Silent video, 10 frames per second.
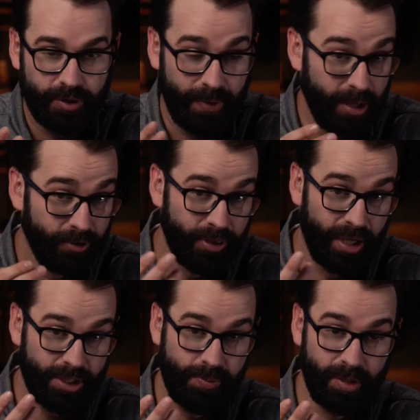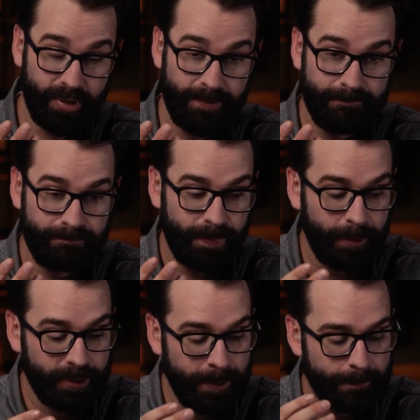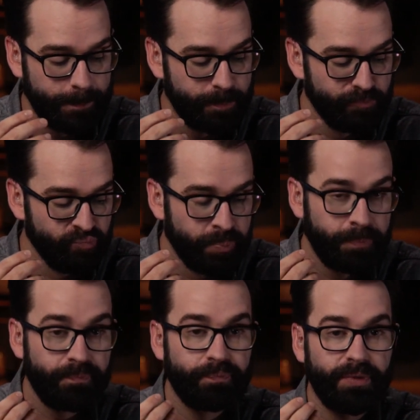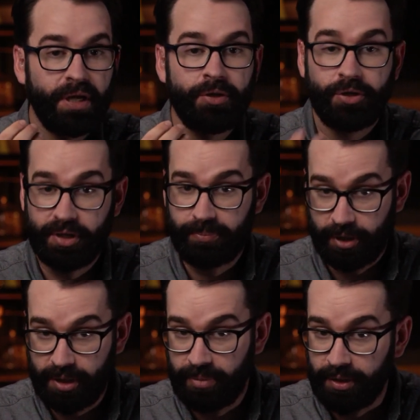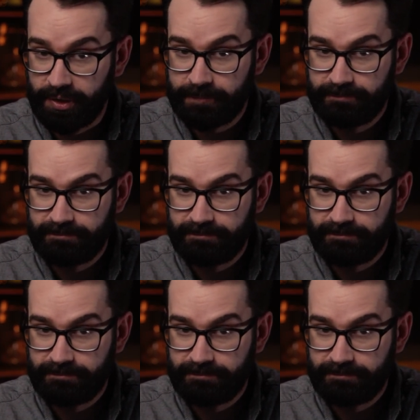with my own thought experiment, okay? You're in a burning building.